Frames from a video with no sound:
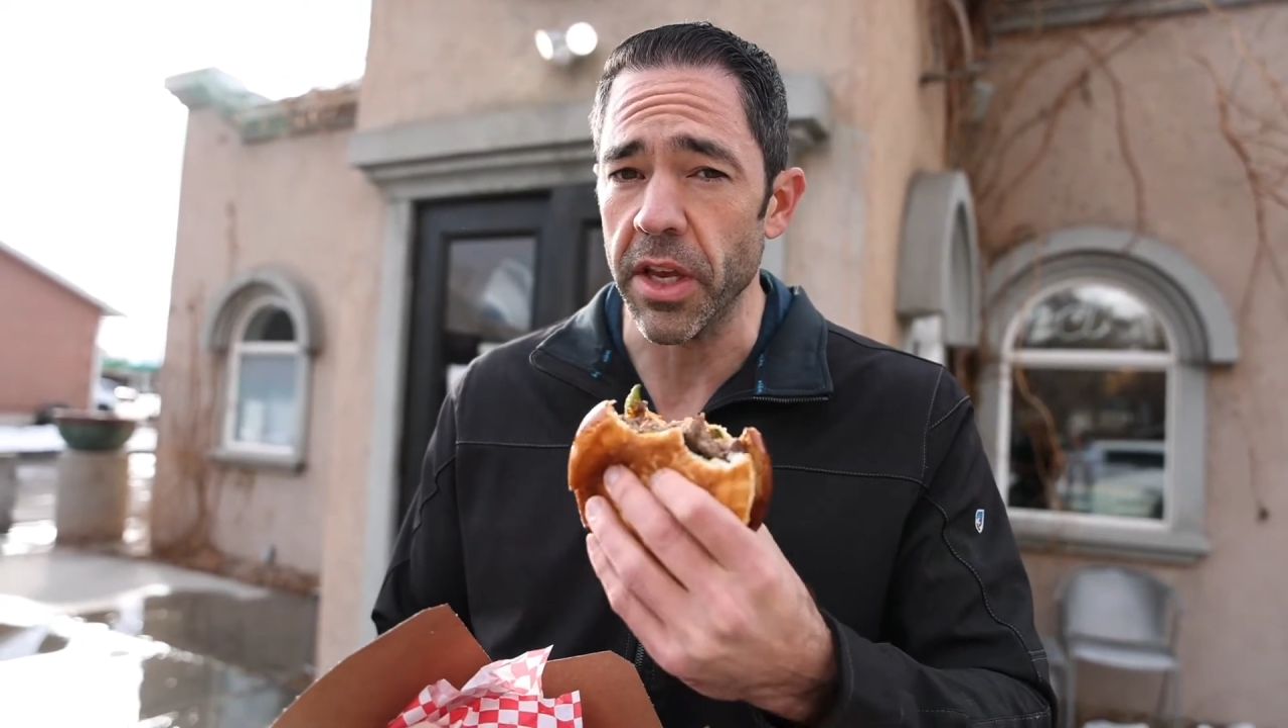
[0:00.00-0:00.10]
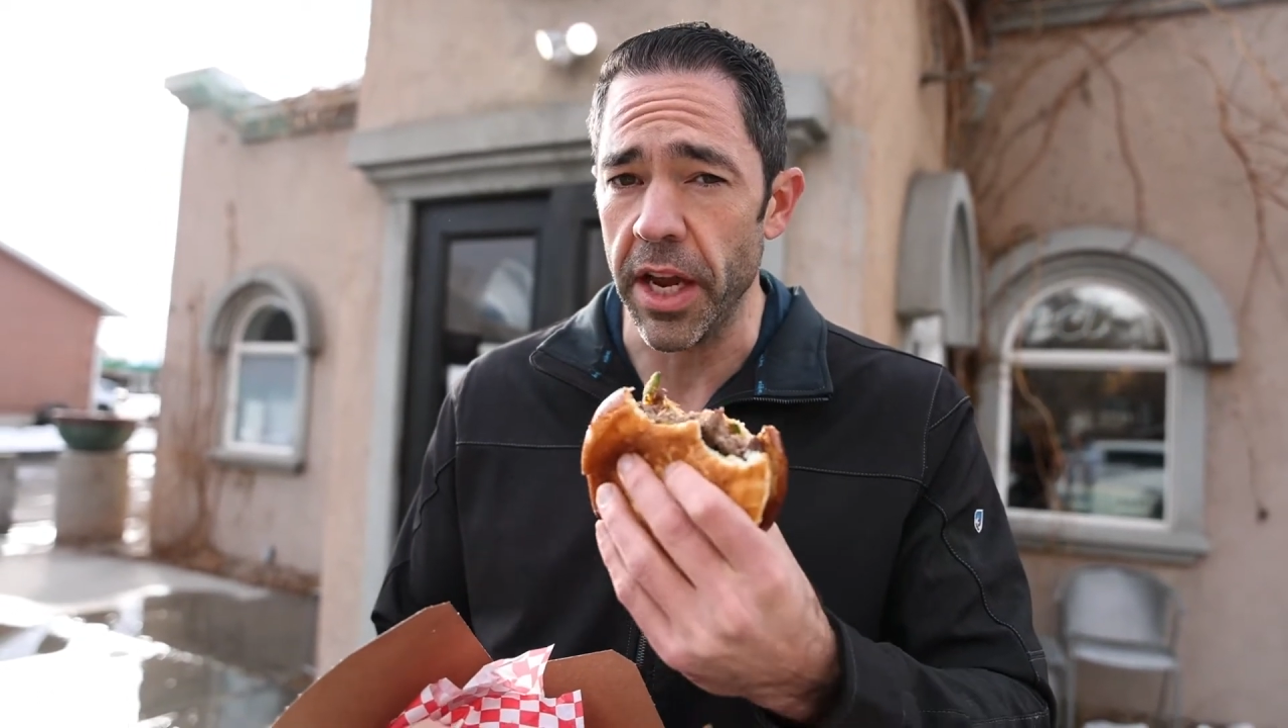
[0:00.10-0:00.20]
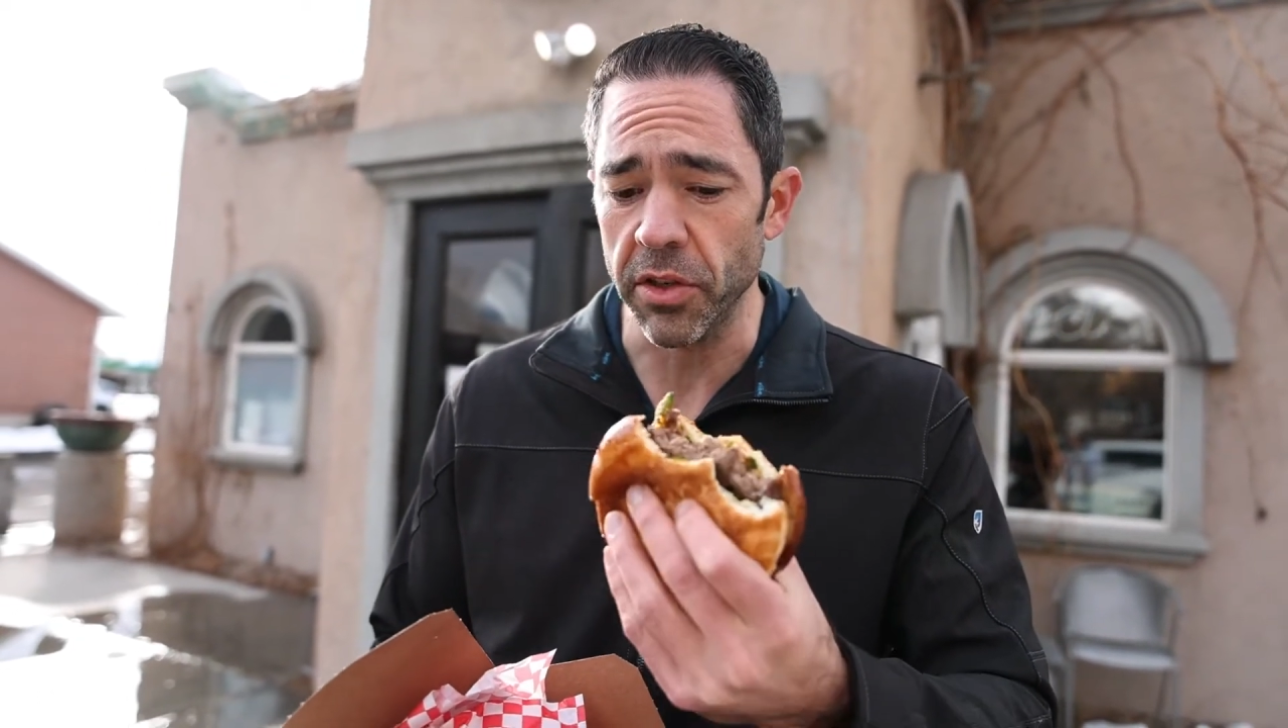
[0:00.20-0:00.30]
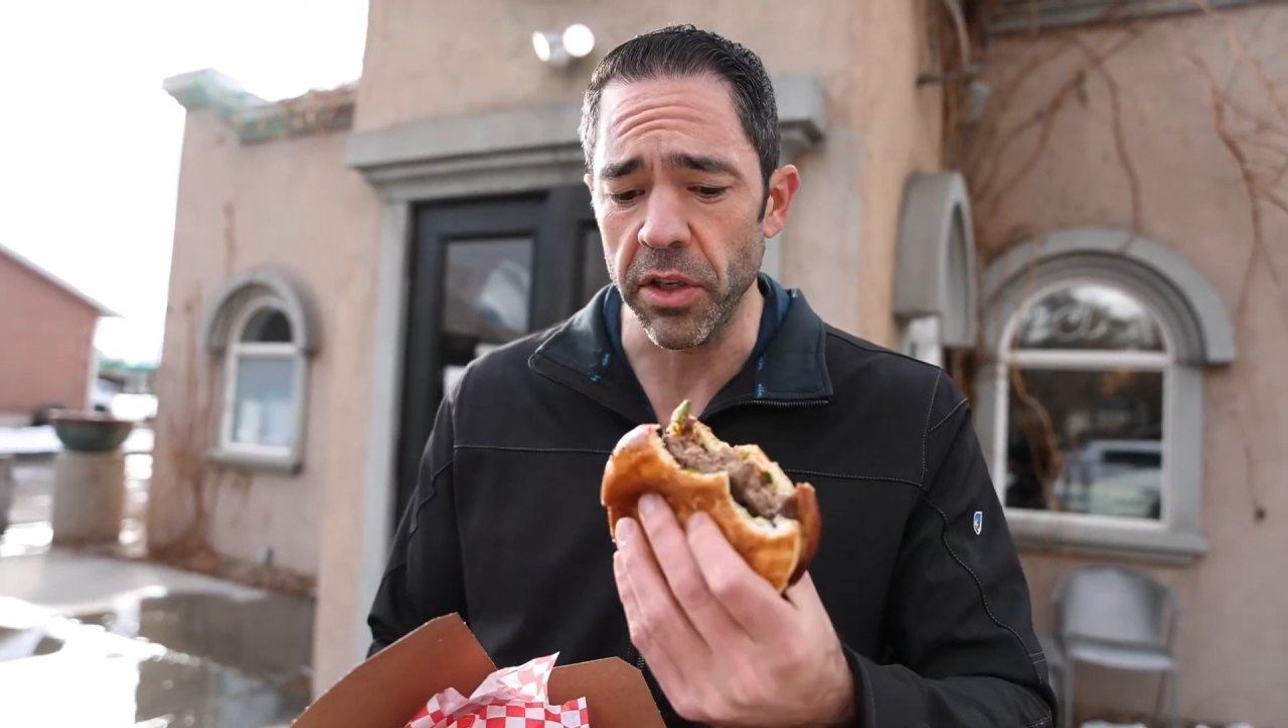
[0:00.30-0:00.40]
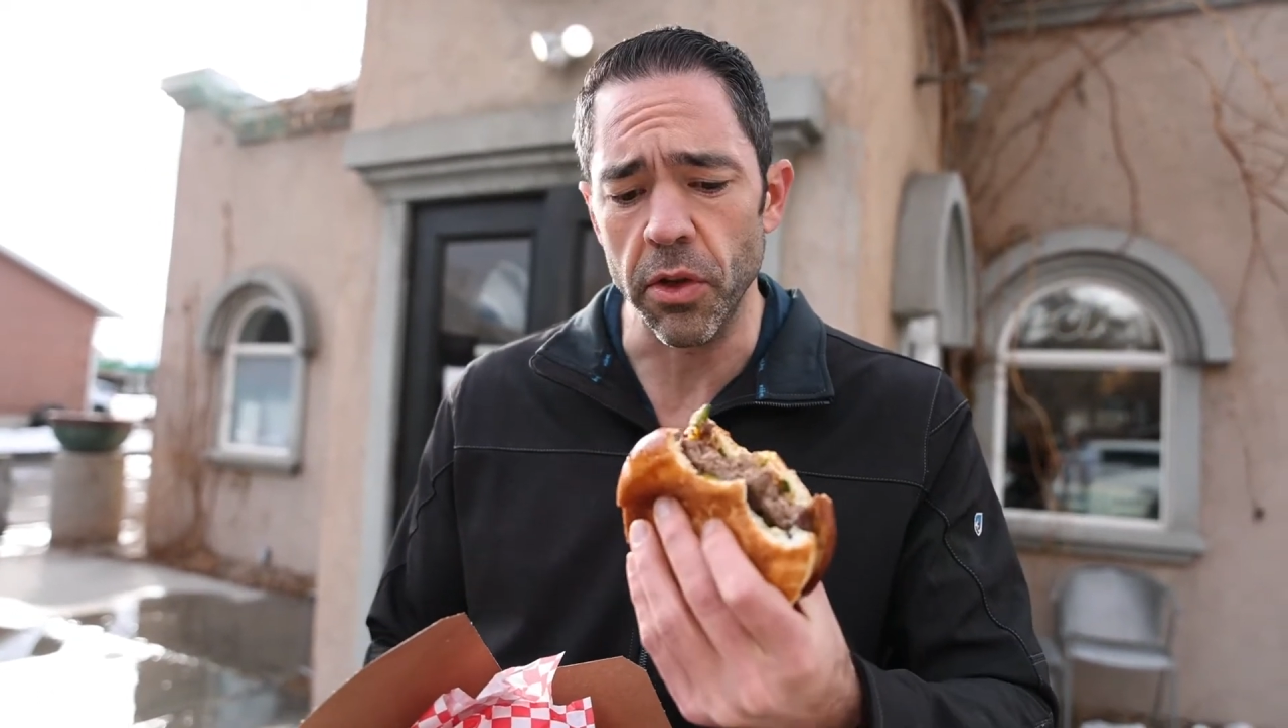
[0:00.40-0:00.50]
They
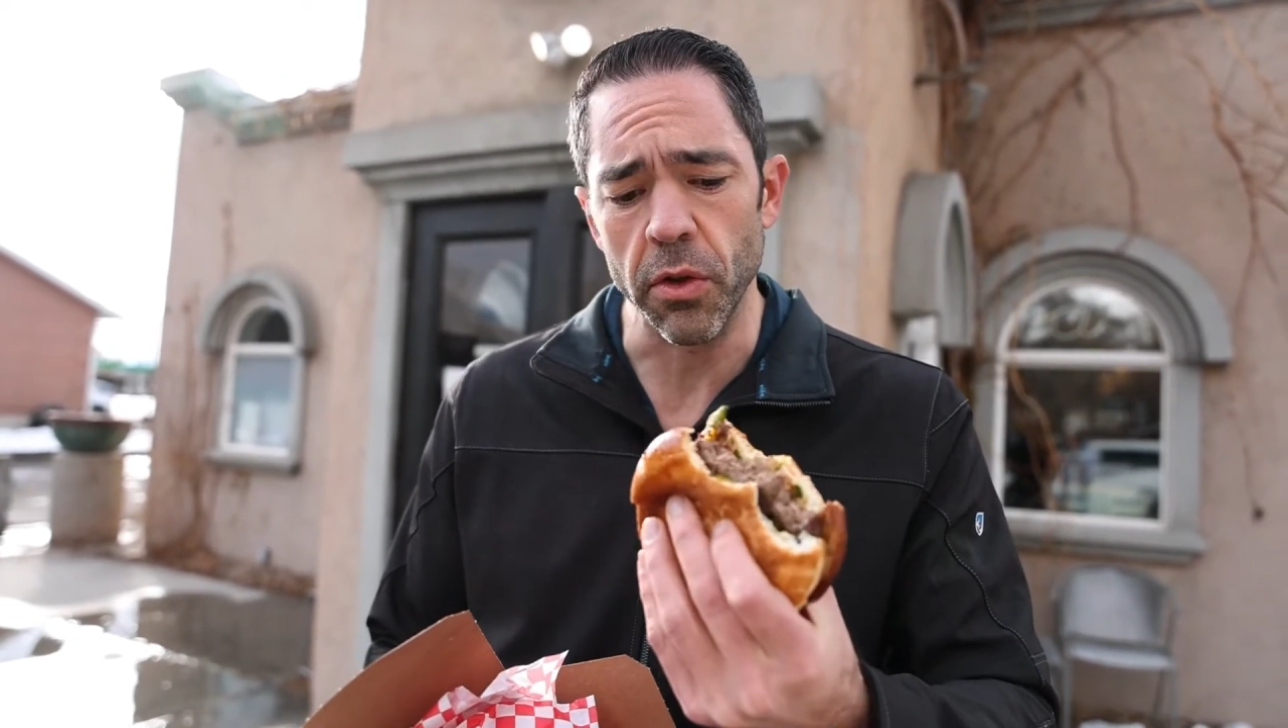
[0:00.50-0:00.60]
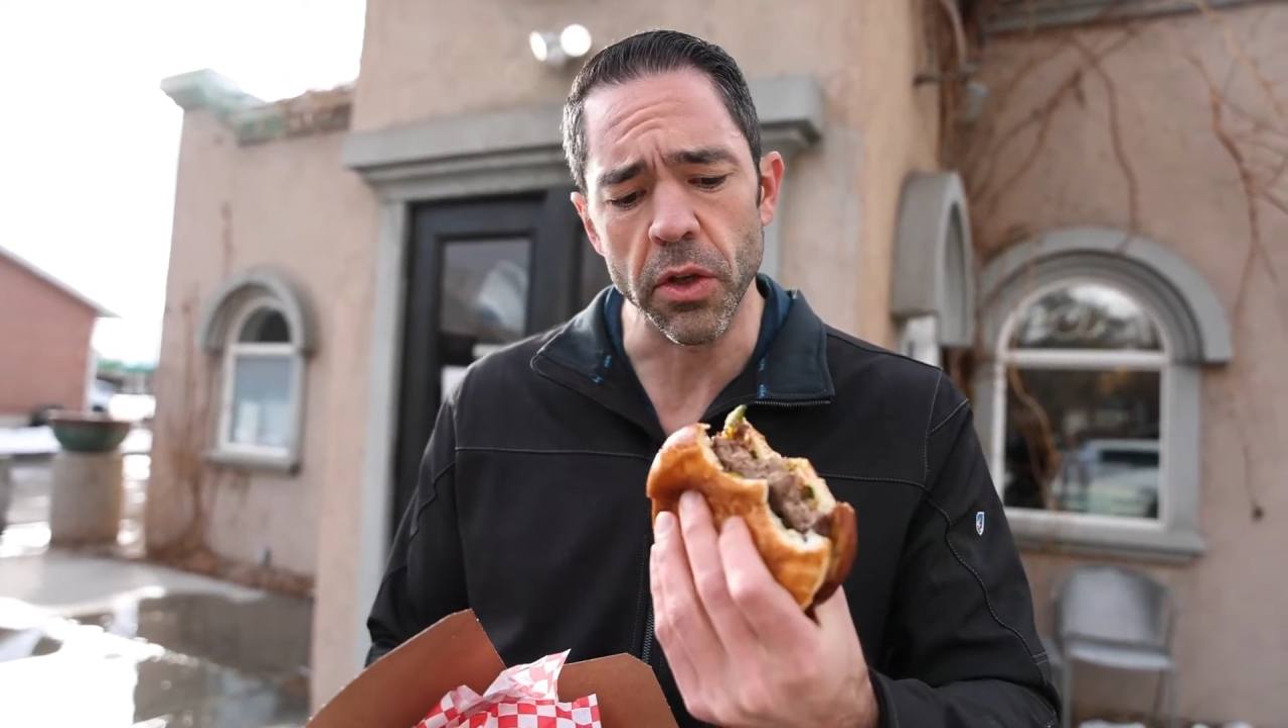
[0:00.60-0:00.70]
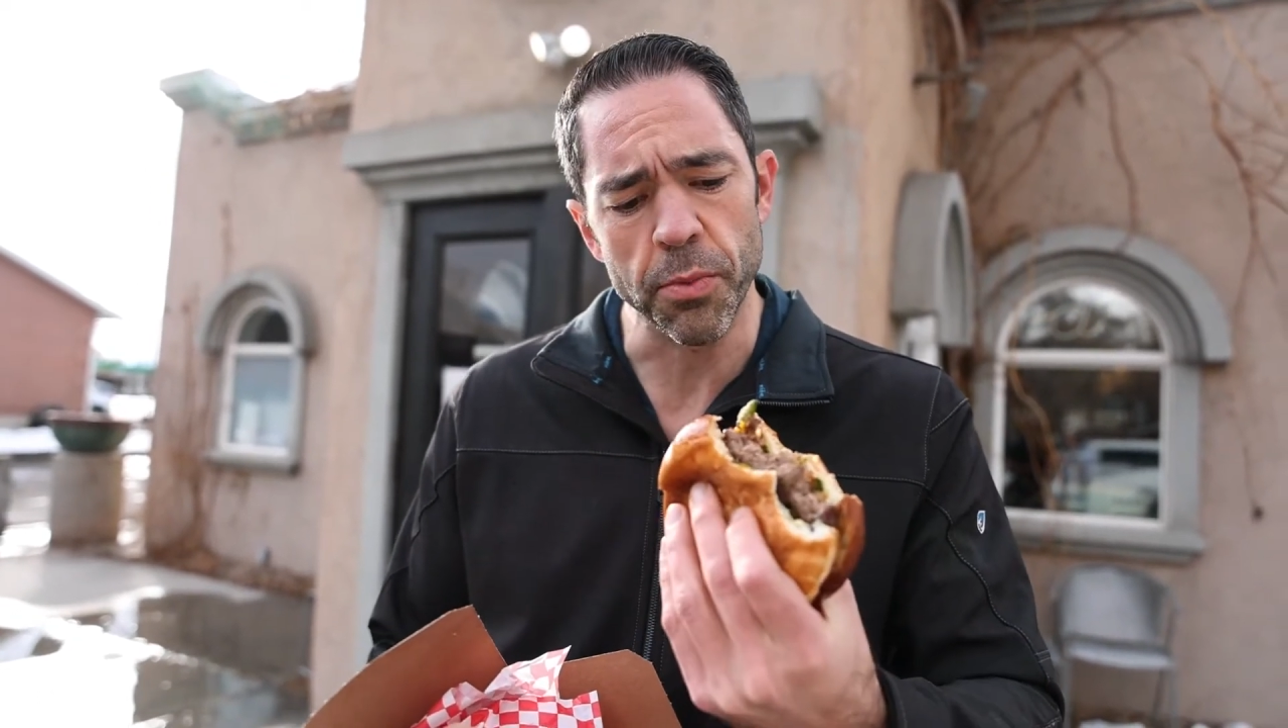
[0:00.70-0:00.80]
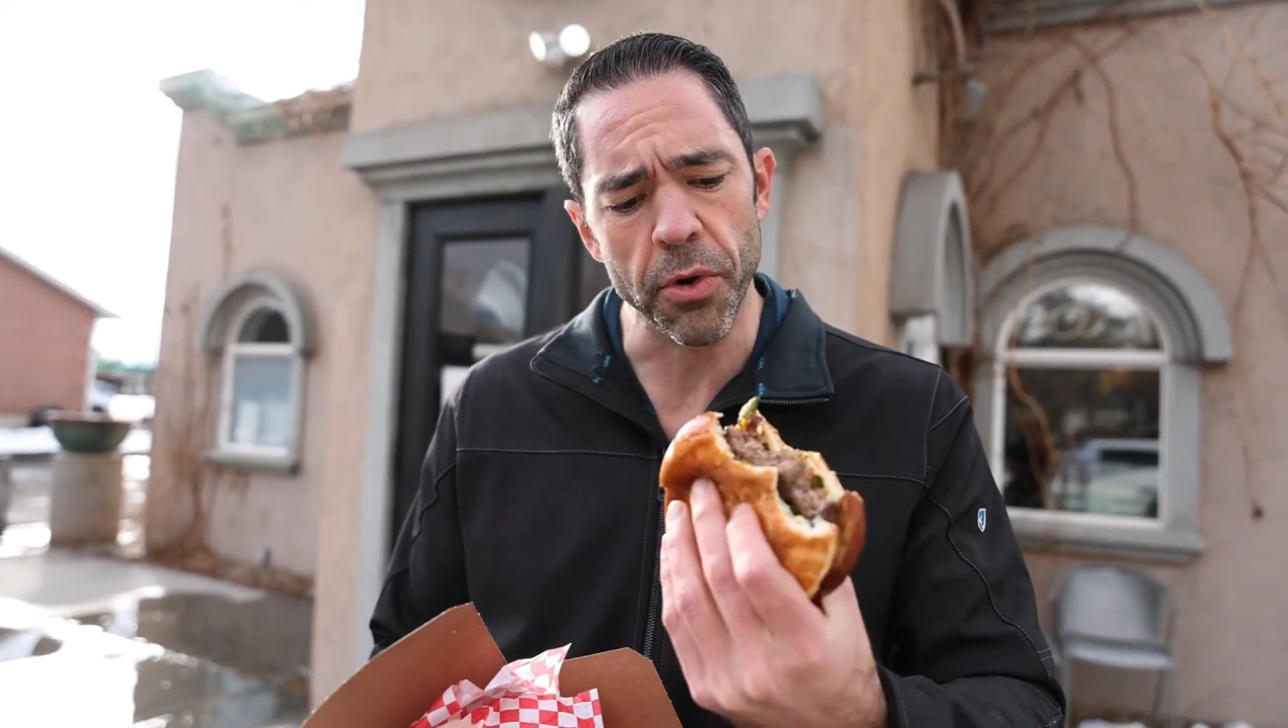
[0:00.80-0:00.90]
actually do those